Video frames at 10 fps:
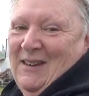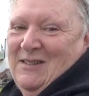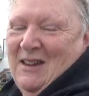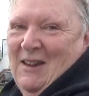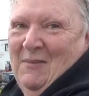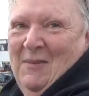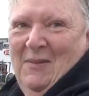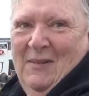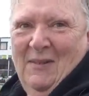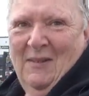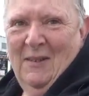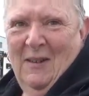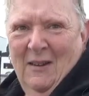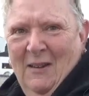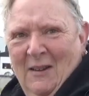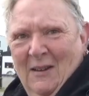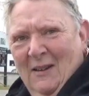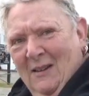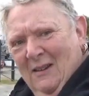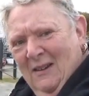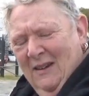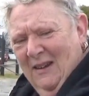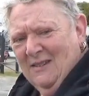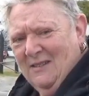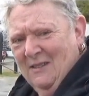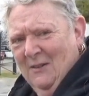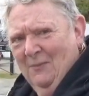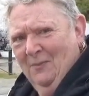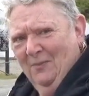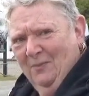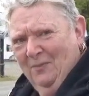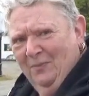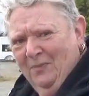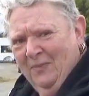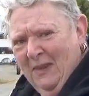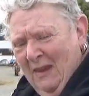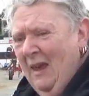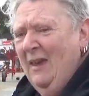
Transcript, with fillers: suppose uh, with a pillion as well, yes. you've got to rely on other people, do you?